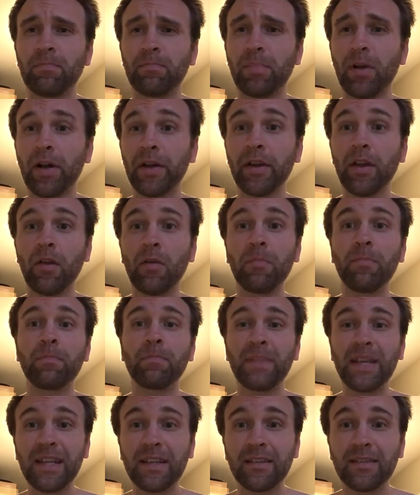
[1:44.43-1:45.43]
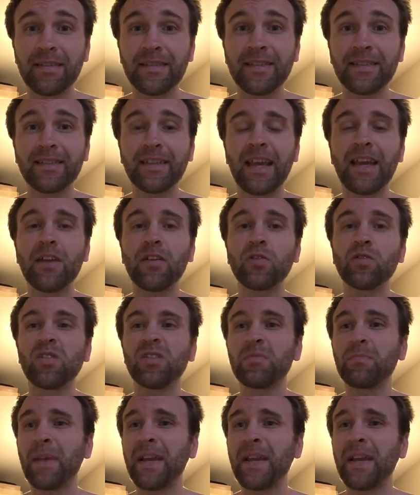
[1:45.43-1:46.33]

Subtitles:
bioimpedance scales, which